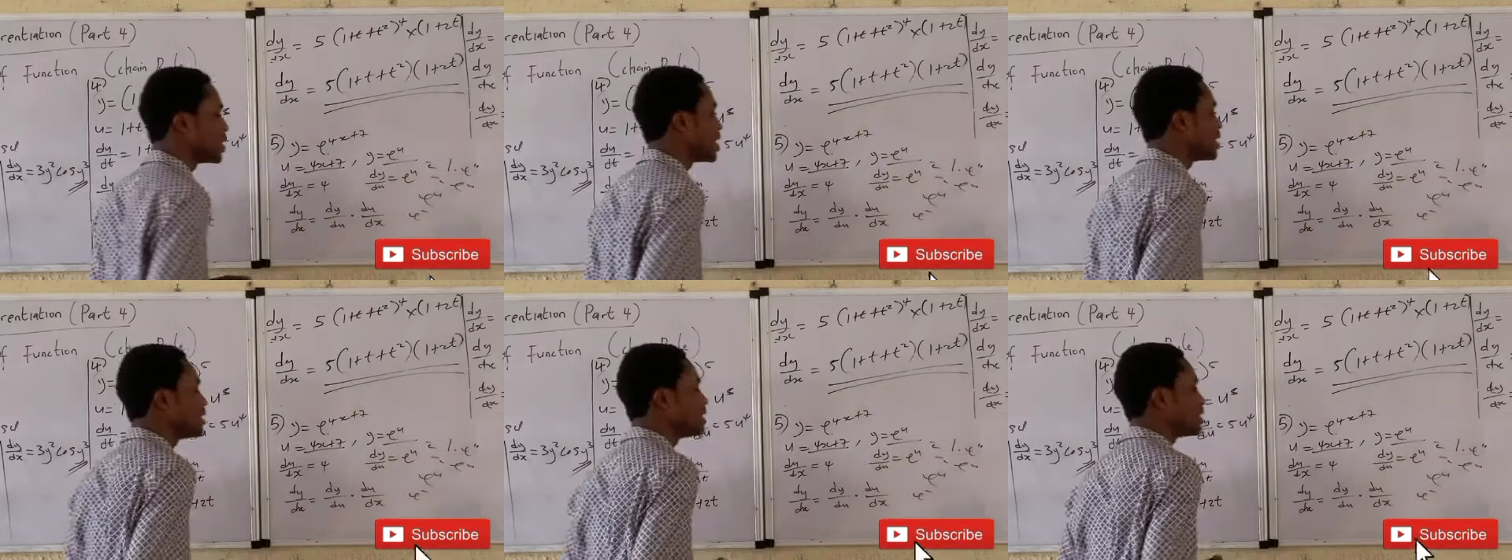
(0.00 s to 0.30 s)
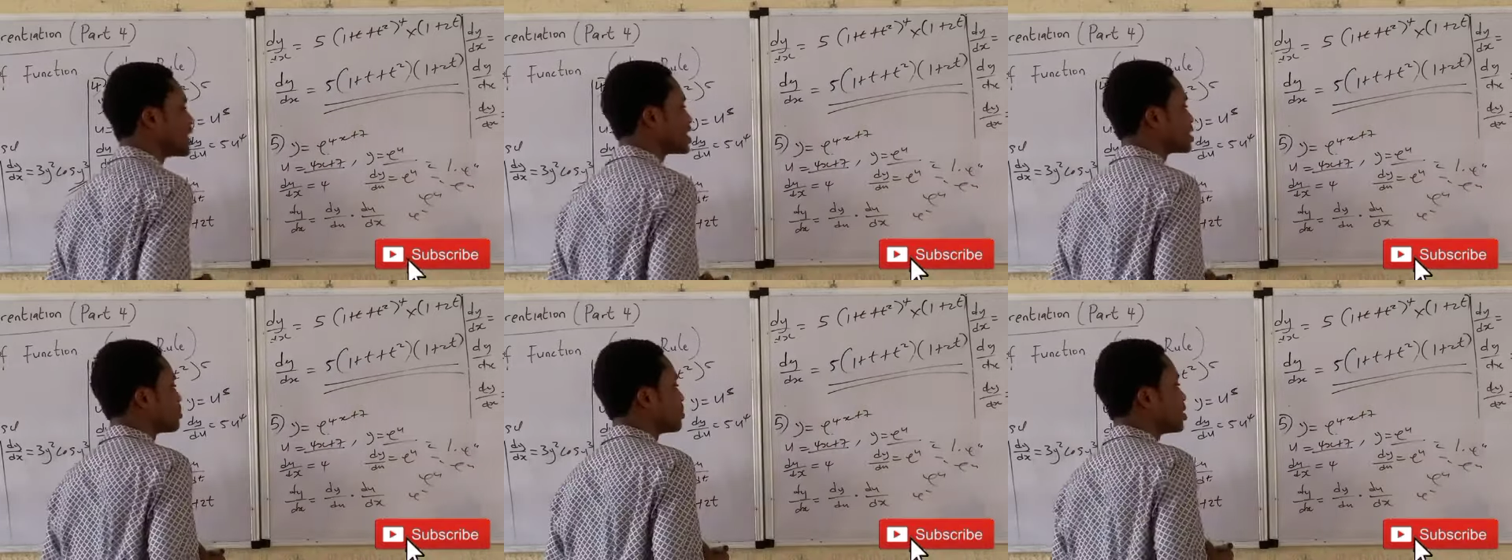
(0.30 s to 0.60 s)
any
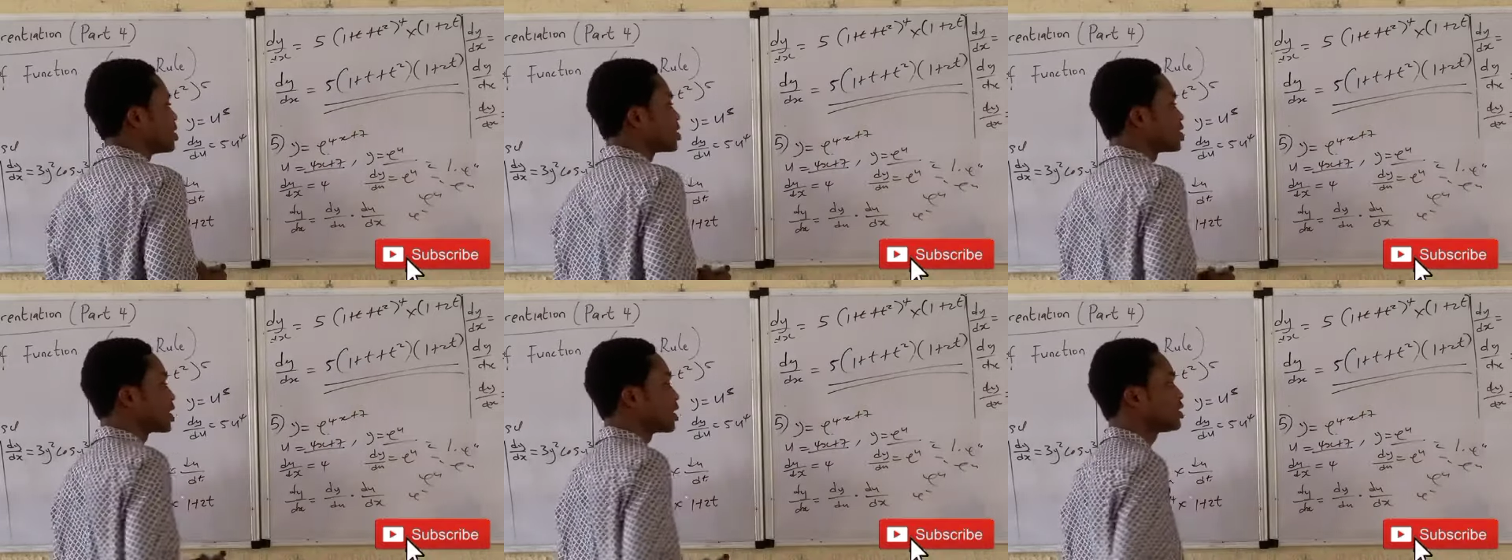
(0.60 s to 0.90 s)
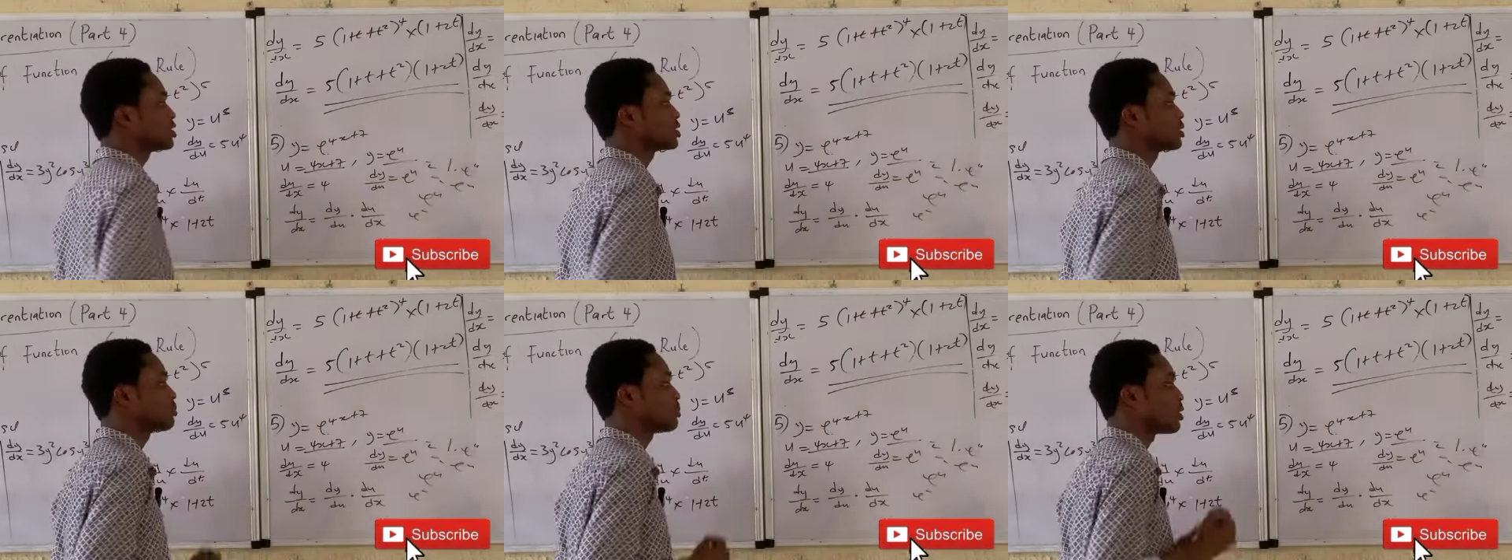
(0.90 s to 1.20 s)
exponential
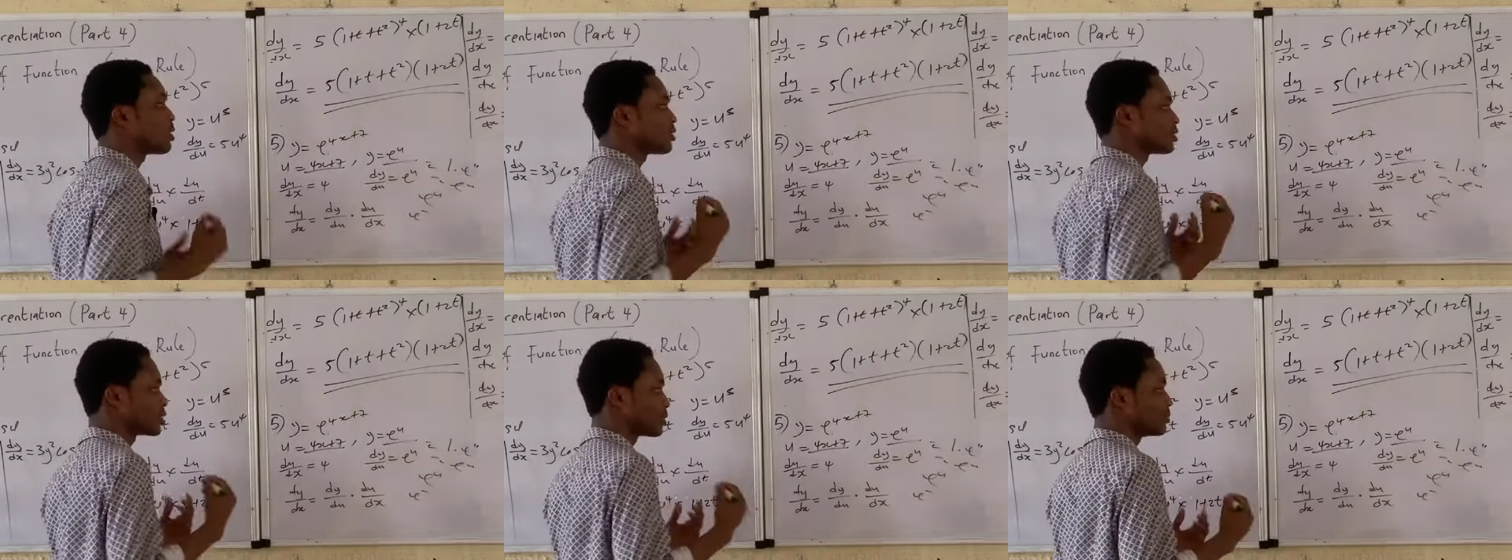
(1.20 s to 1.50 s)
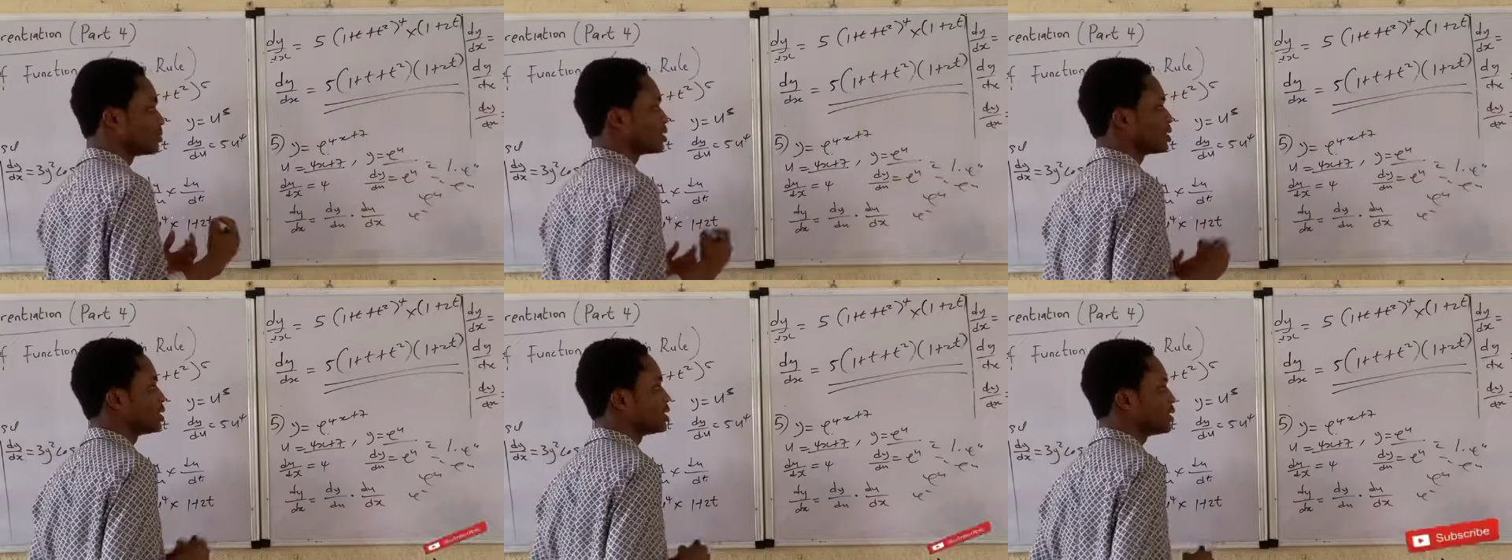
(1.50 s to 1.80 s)
raised to the power of
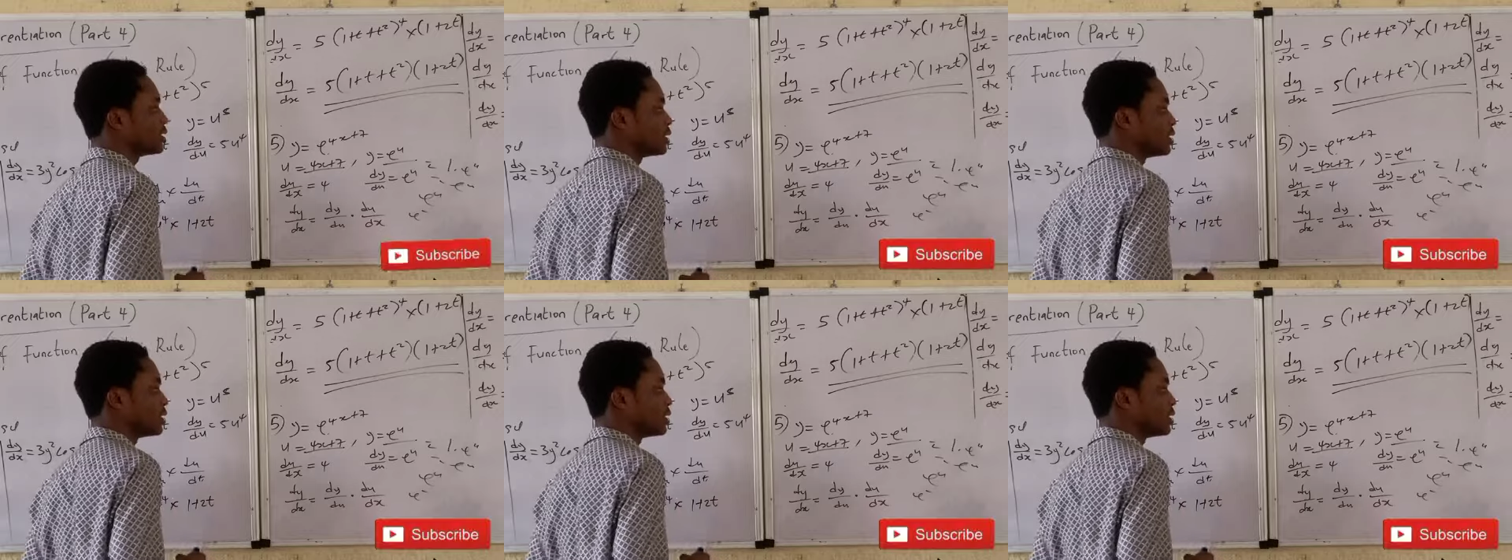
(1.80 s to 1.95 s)
something